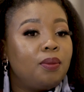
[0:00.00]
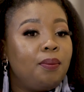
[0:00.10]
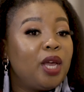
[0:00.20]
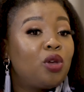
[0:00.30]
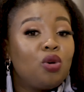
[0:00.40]

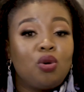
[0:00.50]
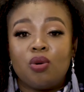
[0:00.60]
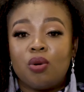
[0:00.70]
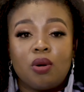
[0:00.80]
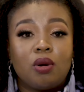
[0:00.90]
make
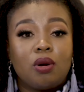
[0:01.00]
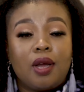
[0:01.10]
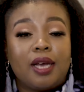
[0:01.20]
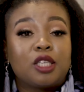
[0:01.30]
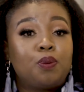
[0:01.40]
you
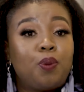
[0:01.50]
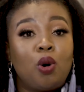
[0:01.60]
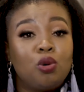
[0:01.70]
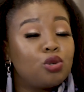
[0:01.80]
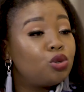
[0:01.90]

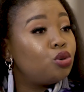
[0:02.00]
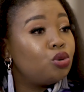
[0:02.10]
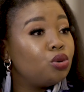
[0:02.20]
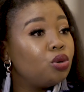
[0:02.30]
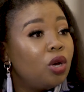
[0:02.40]
exposed
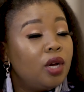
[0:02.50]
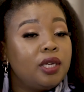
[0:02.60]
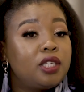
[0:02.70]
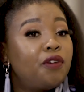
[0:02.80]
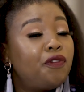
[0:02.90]
to
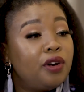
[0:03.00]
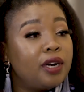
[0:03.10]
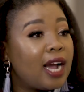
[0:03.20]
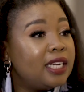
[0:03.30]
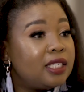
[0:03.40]

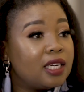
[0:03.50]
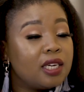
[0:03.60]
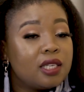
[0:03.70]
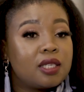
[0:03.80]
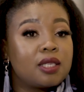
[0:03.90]
different
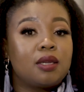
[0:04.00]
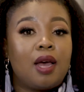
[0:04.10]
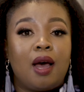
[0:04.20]
ideas,